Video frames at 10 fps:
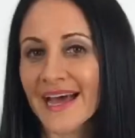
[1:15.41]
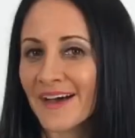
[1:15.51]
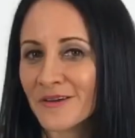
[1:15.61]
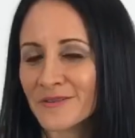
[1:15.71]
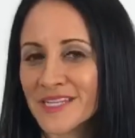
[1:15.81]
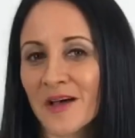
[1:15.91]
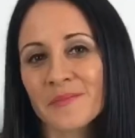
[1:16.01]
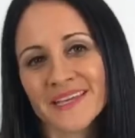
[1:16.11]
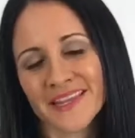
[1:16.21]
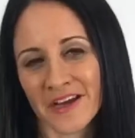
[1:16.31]
Now,
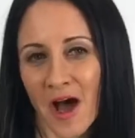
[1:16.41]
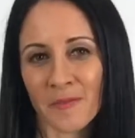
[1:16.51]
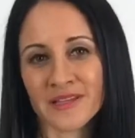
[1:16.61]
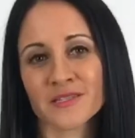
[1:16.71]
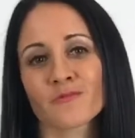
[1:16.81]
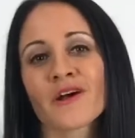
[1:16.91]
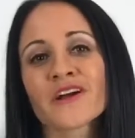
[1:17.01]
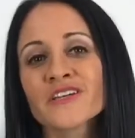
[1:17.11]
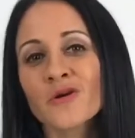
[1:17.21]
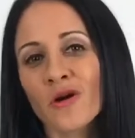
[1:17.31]
tell me in the
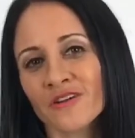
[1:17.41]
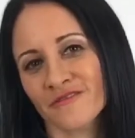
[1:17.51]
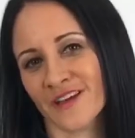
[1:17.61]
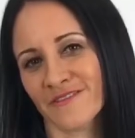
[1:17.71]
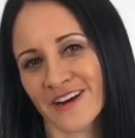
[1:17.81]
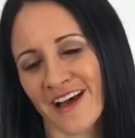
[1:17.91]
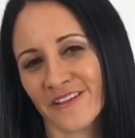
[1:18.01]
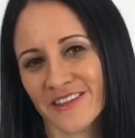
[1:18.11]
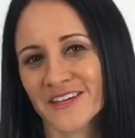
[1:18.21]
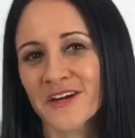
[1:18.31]
comments what are your
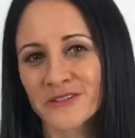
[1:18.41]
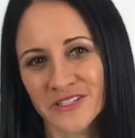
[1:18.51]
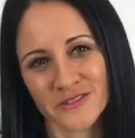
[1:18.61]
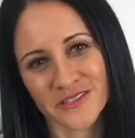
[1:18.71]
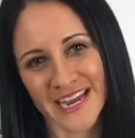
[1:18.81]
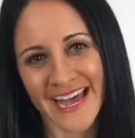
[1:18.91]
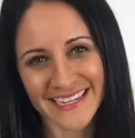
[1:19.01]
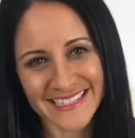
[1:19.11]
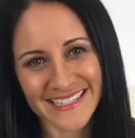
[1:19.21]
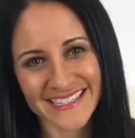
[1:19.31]
favorite healthy go-to
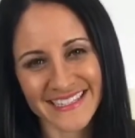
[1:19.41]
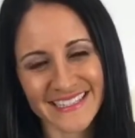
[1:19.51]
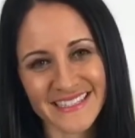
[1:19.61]
snacks?